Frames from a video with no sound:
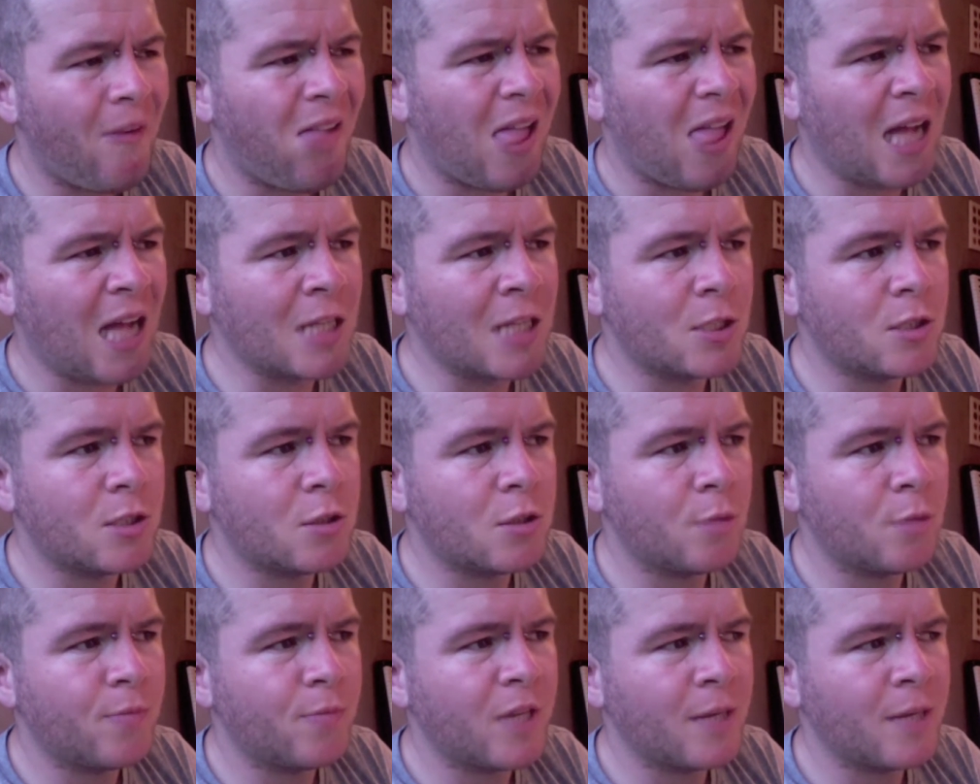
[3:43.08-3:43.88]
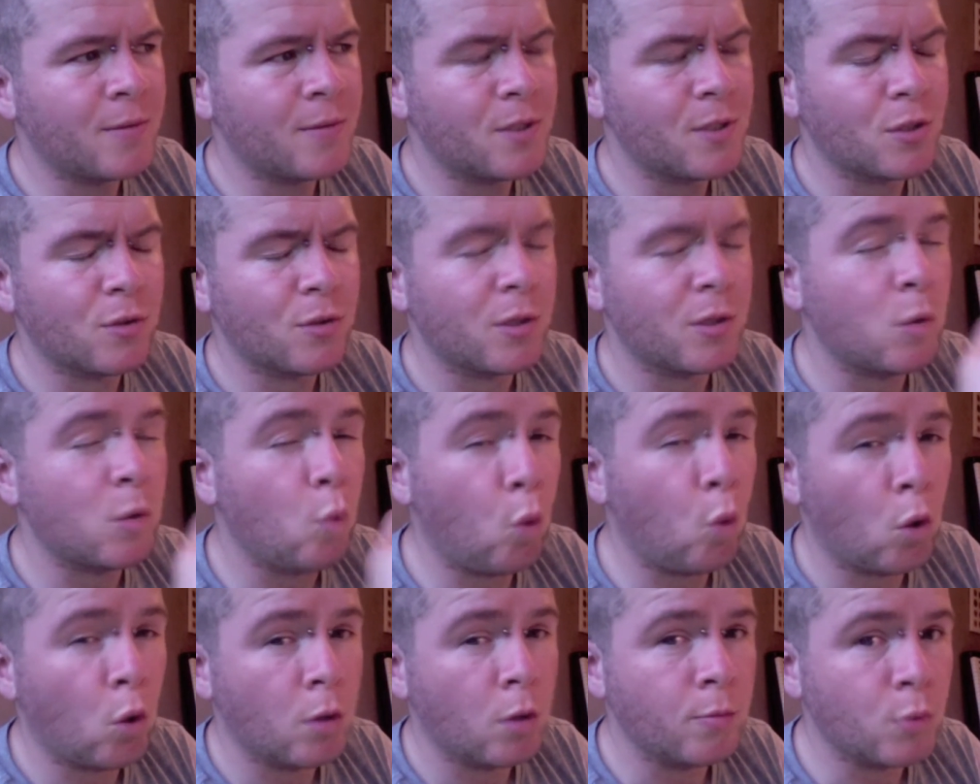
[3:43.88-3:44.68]
and sometimes there's only
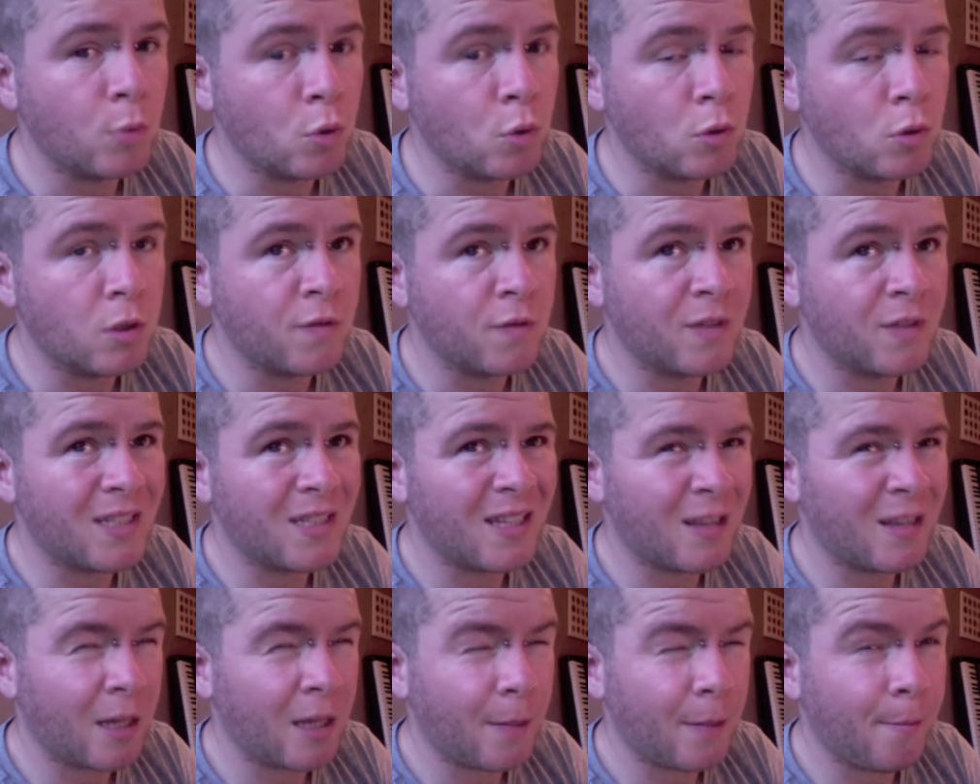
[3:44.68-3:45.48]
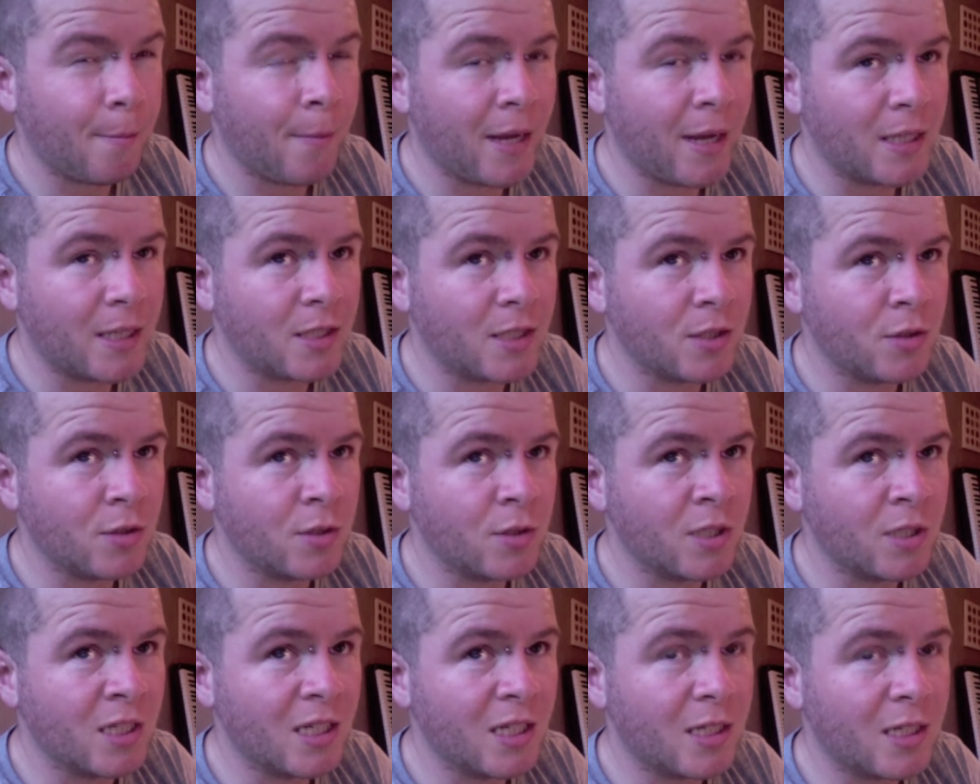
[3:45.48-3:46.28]
one mold of it, and that makes it
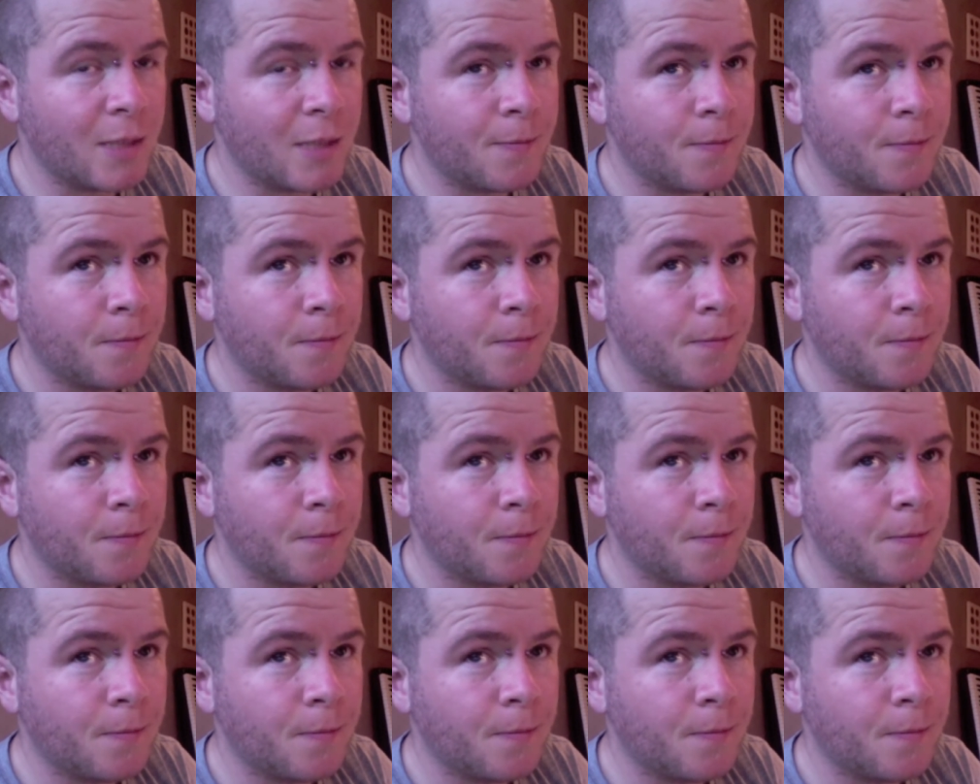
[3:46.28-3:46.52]
unique